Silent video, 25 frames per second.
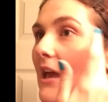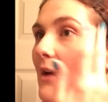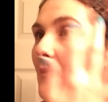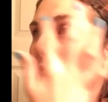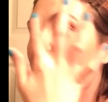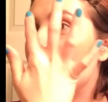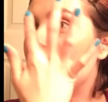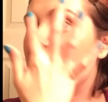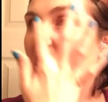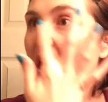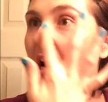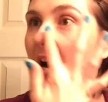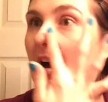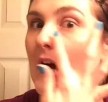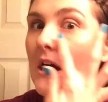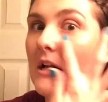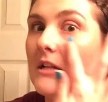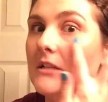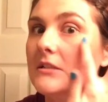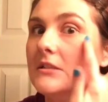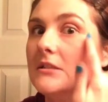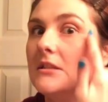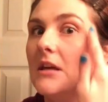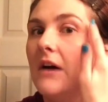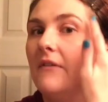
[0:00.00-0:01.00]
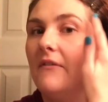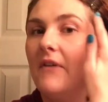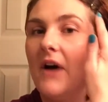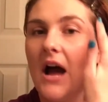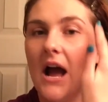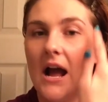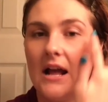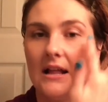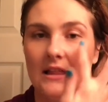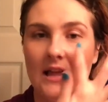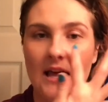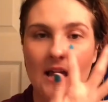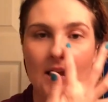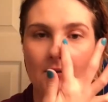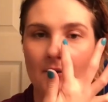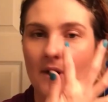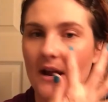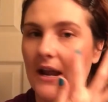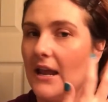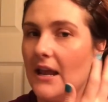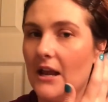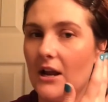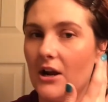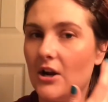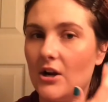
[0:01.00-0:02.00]
in with tons of highlight
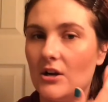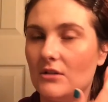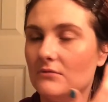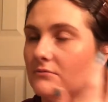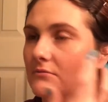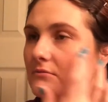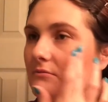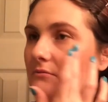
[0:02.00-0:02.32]
right here.